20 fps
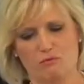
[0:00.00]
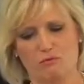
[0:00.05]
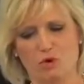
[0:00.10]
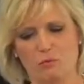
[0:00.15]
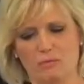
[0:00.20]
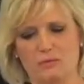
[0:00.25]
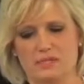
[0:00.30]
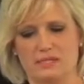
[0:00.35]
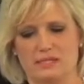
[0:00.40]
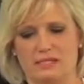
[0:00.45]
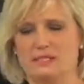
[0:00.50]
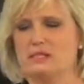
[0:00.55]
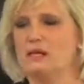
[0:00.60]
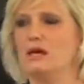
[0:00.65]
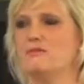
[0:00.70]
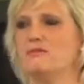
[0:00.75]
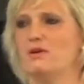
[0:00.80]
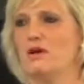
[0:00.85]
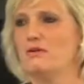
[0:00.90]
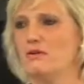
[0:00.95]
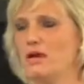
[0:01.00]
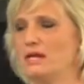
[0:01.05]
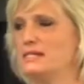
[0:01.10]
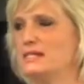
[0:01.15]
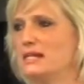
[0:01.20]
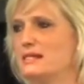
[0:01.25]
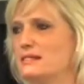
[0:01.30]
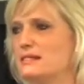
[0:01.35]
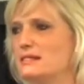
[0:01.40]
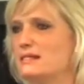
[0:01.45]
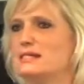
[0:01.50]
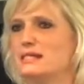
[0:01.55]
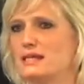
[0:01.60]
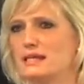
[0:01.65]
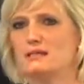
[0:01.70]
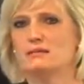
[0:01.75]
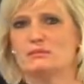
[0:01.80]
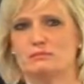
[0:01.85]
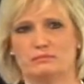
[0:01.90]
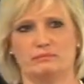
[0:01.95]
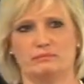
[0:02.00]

robs us of our identity.